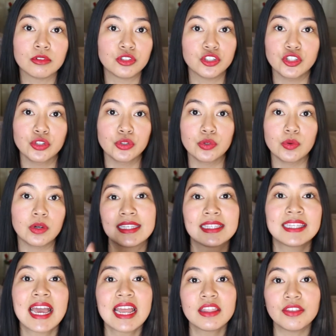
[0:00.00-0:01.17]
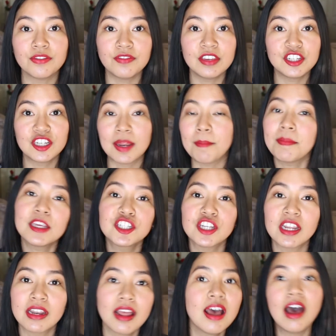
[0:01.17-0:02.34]
to extend the vision and
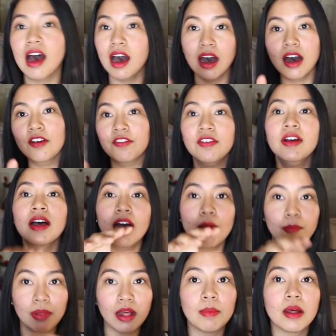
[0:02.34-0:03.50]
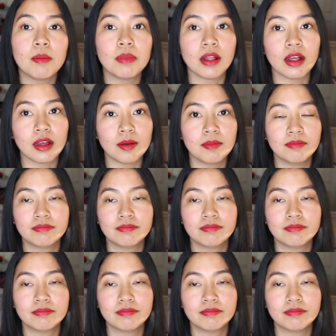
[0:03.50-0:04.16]
mission of blah, blah, blah